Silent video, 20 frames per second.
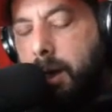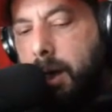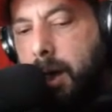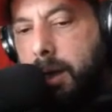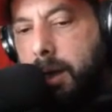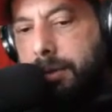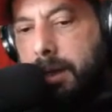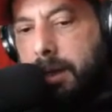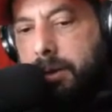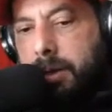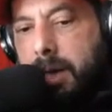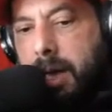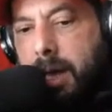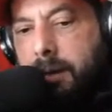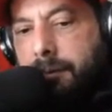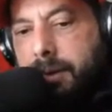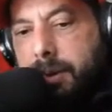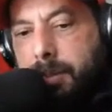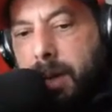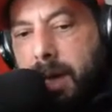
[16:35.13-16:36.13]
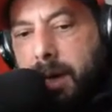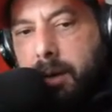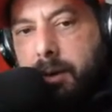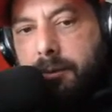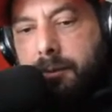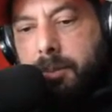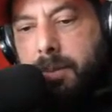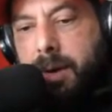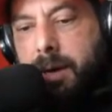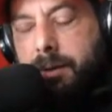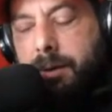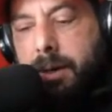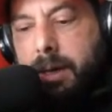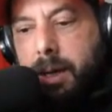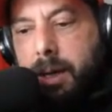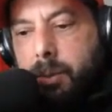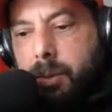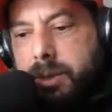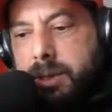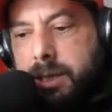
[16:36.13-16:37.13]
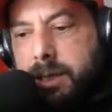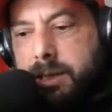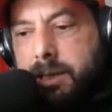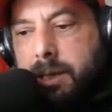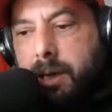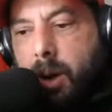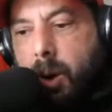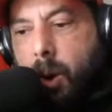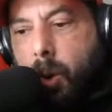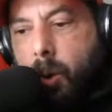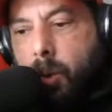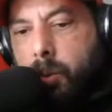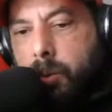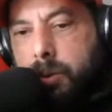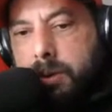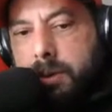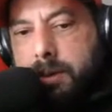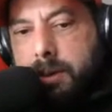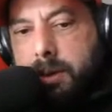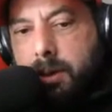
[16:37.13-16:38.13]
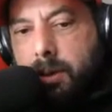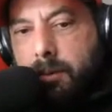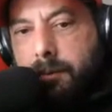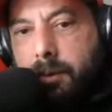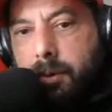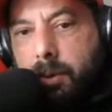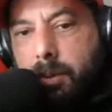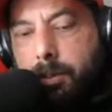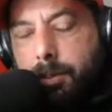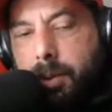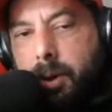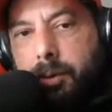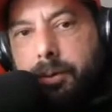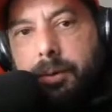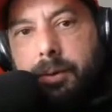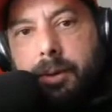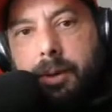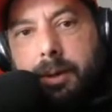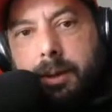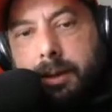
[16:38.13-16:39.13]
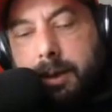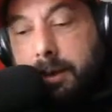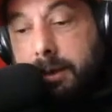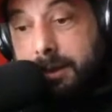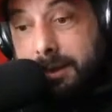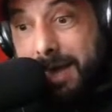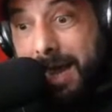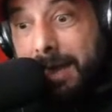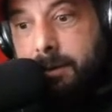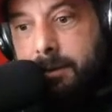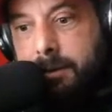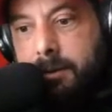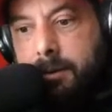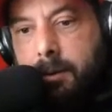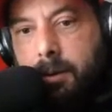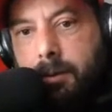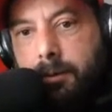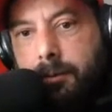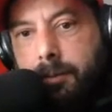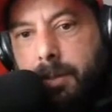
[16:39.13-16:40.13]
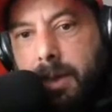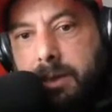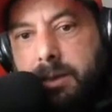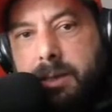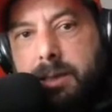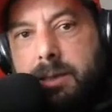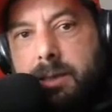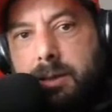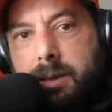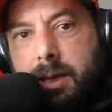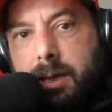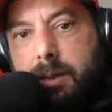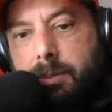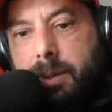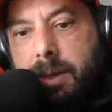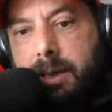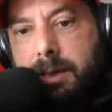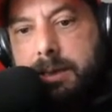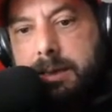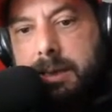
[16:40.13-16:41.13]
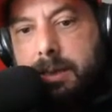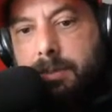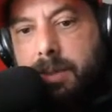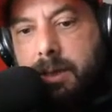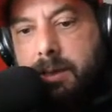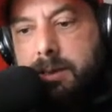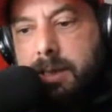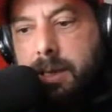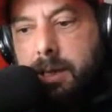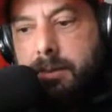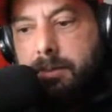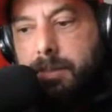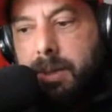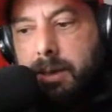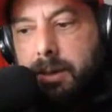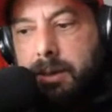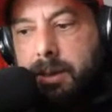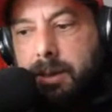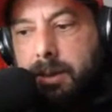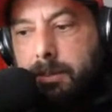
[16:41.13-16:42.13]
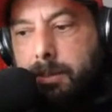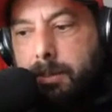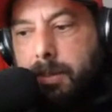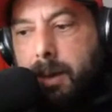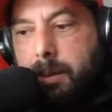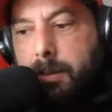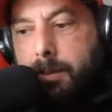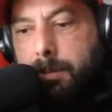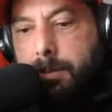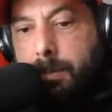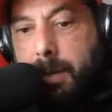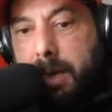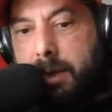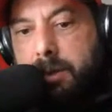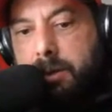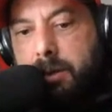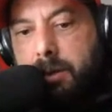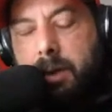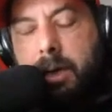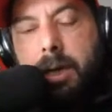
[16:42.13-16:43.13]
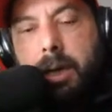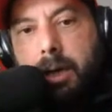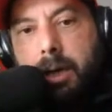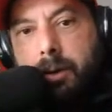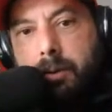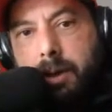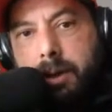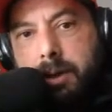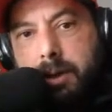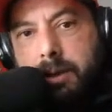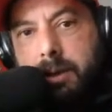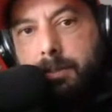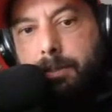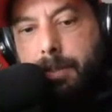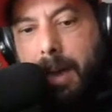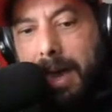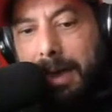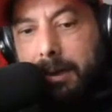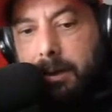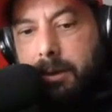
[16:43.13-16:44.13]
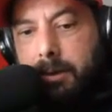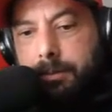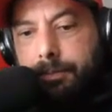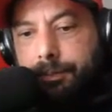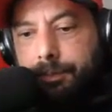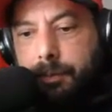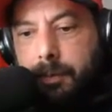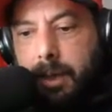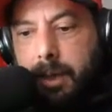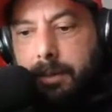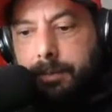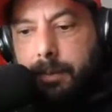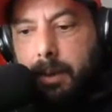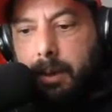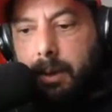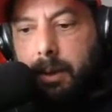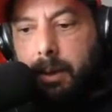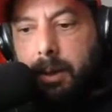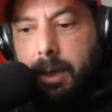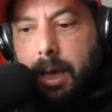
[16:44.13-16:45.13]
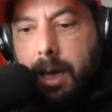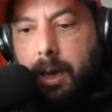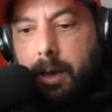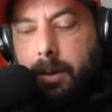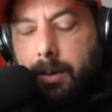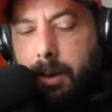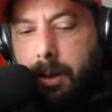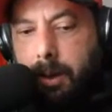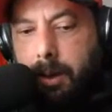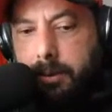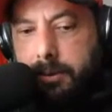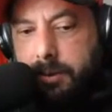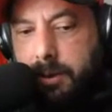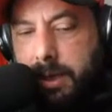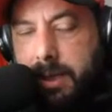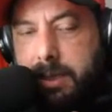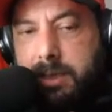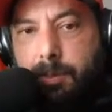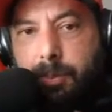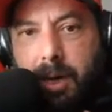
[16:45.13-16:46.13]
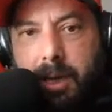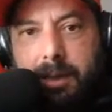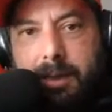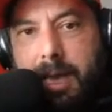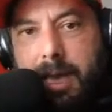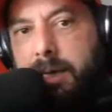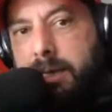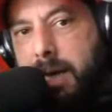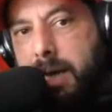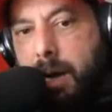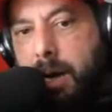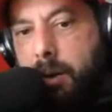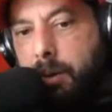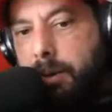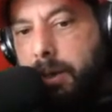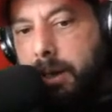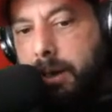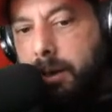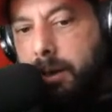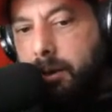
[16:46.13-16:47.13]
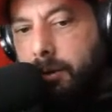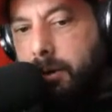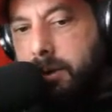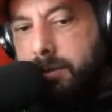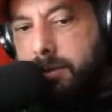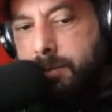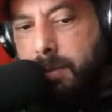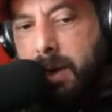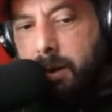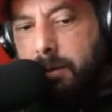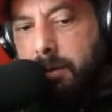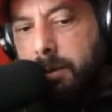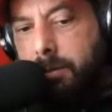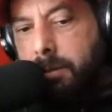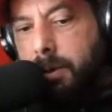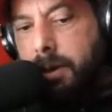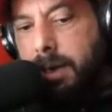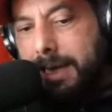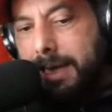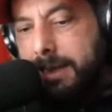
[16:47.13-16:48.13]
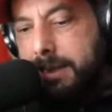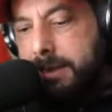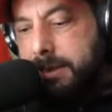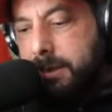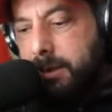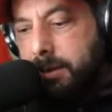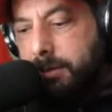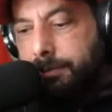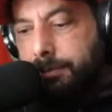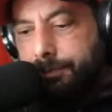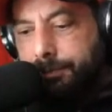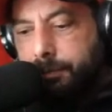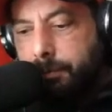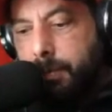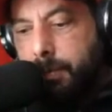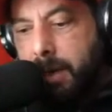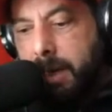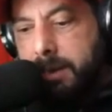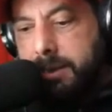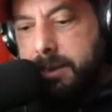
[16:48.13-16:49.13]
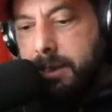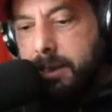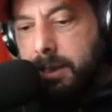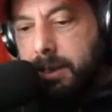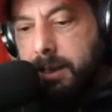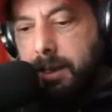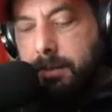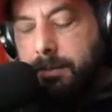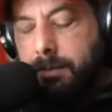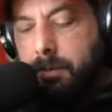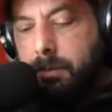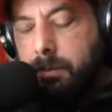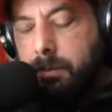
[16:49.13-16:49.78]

And then you have the Bank of America, which actually owns the overall bond, the debt of Manchester United PLC, because they have been the ma major credited bank, right? Yeah. So let's break that down, like you know, because Malcolm Glazer basically